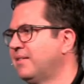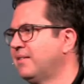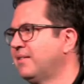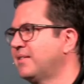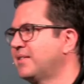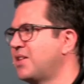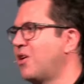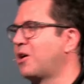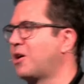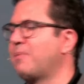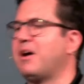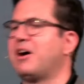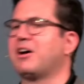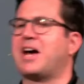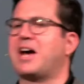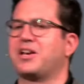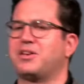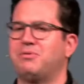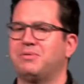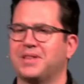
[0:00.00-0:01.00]
Talk about
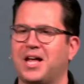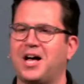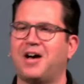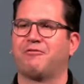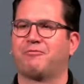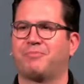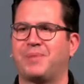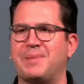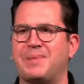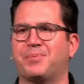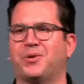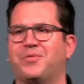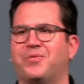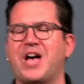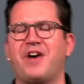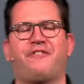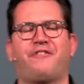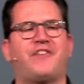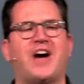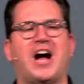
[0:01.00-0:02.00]
how you love people.
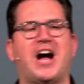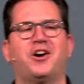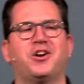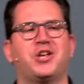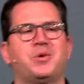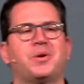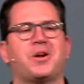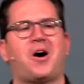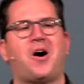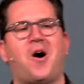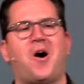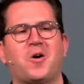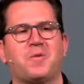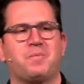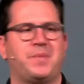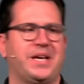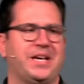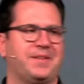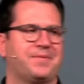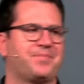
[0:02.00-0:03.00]
They'll fire you in a
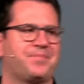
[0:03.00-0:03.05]
heartbeat.